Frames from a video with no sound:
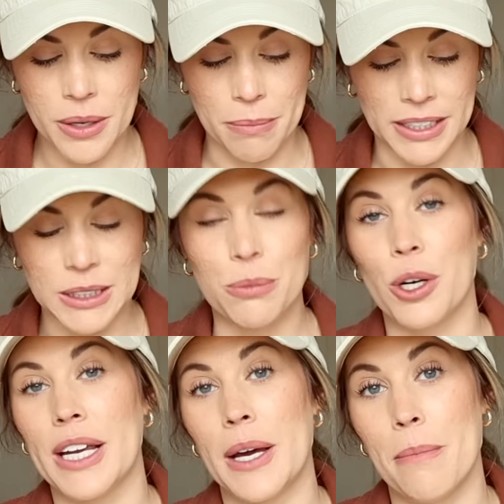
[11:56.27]
my
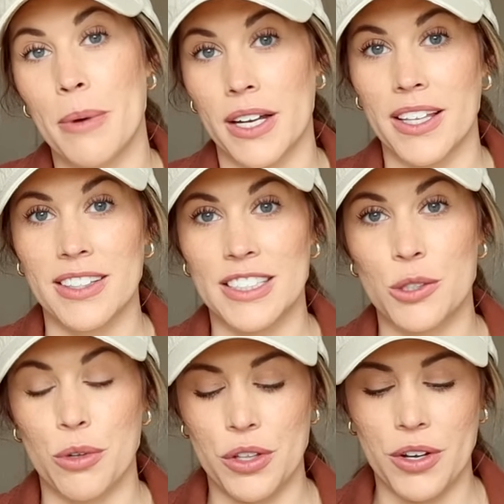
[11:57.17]
spring bucket
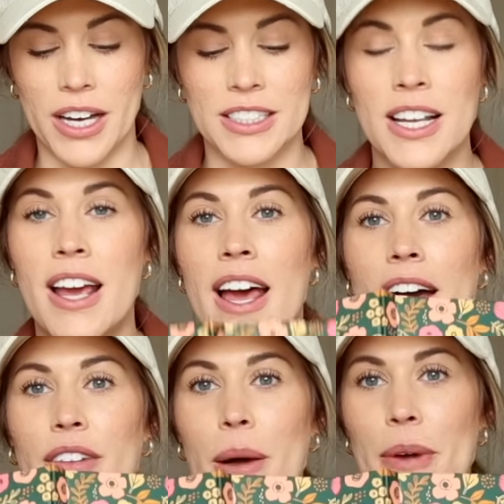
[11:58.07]
list with you guys.
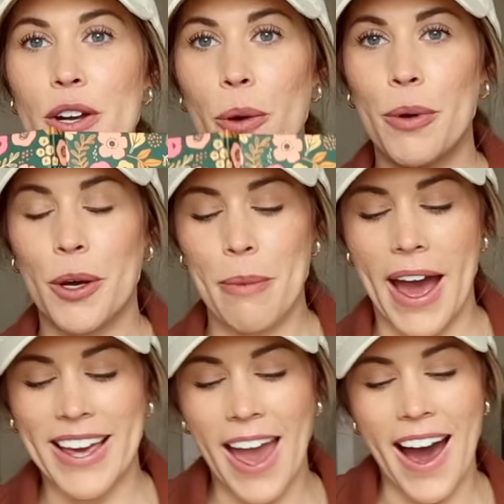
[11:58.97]
Got my notebook back